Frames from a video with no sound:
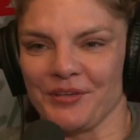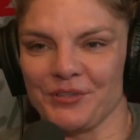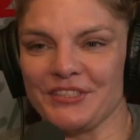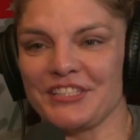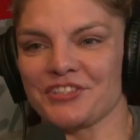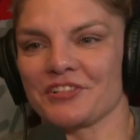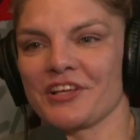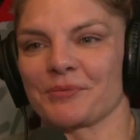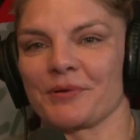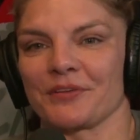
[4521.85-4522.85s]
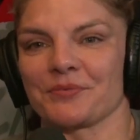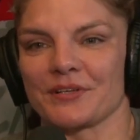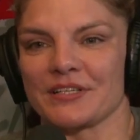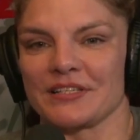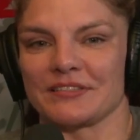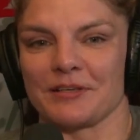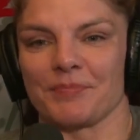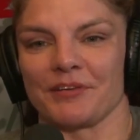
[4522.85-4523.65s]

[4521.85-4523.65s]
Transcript: We teach a lot of breath work at Deep